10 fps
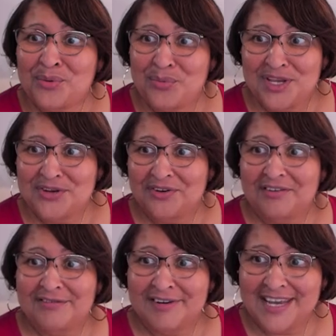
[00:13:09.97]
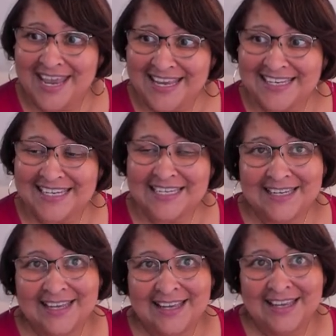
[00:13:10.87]
when you're
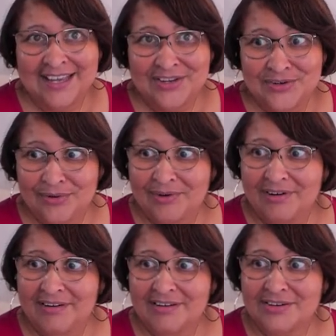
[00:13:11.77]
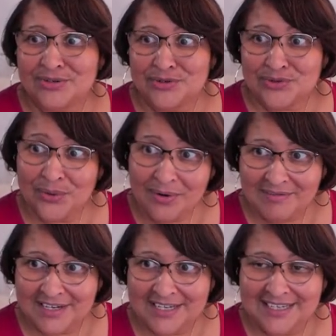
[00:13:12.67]
creating your
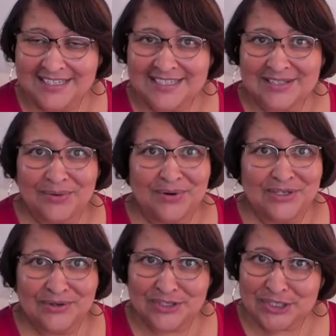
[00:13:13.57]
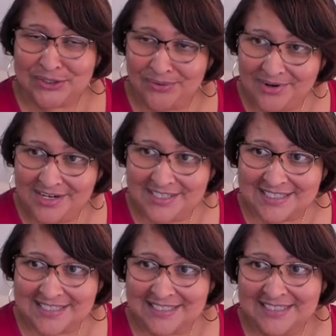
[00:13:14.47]
story or your
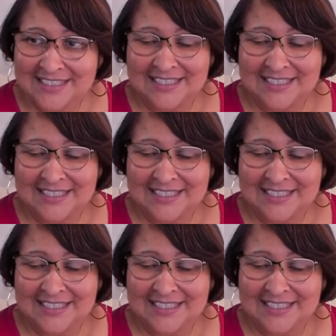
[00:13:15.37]
shorts.